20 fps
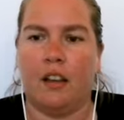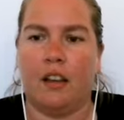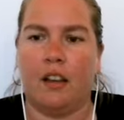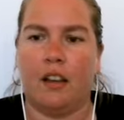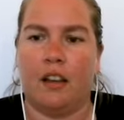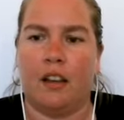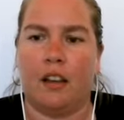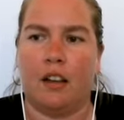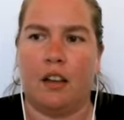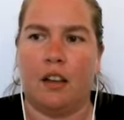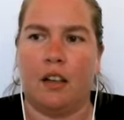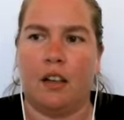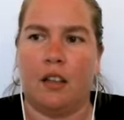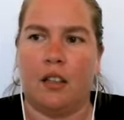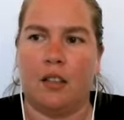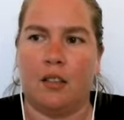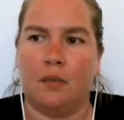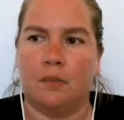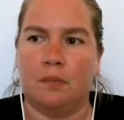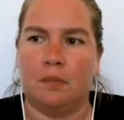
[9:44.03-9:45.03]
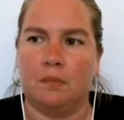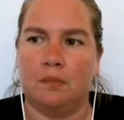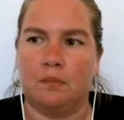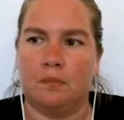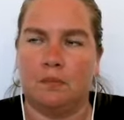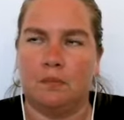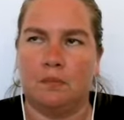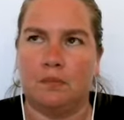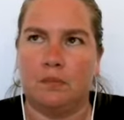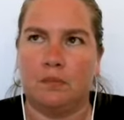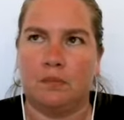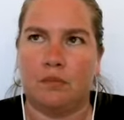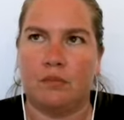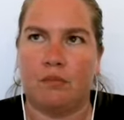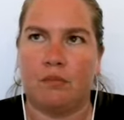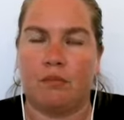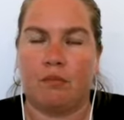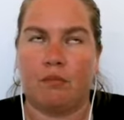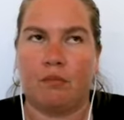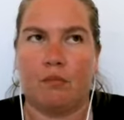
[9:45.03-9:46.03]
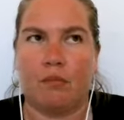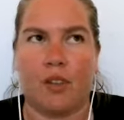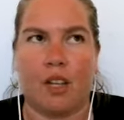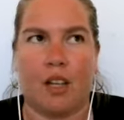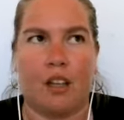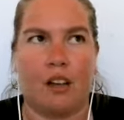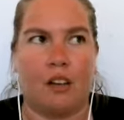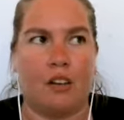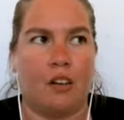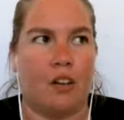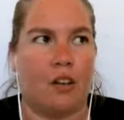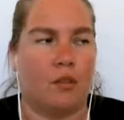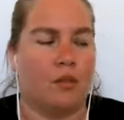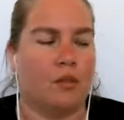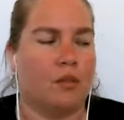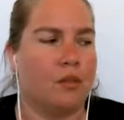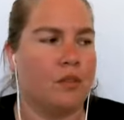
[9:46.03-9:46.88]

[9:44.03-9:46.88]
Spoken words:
I don't know,